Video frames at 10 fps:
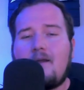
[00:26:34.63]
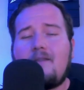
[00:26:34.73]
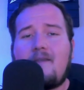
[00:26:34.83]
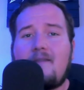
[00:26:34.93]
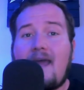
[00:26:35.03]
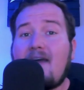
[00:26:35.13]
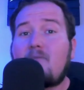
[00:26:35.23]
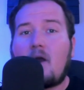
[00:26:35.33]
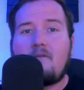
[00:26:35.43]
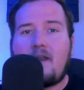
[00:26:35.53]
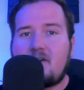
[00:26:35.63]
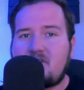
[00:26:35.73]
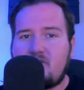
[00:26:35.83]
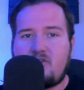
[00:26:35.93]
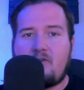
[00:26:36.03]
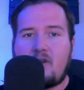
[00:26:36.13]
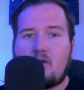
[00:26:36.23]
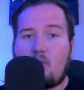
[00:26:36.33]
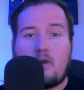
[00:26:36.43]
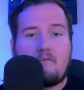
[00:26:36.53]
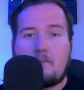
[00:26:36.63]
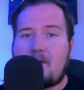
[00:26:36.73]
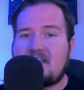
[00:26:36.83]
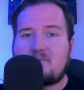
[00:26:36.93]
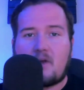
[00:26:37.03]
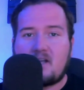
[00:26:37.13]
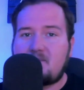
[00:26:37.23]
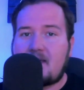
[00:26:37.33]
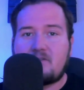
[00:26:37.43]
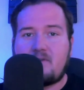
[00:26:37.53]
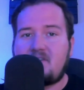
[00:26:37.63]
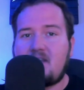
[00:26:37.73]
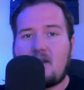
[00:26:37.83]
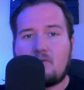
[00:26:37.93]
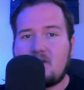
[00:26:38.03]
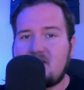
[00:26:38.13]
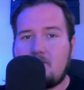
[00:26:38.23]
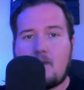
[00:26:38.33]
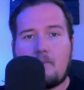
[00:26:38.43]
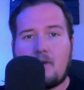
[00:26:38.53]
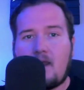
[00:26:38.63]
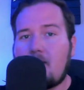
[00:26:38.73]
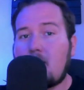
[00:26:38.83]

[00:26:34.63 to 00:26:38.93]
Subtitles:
Then they have Marvin Harrison Jr., one of the best prospects we've seen in recent memory.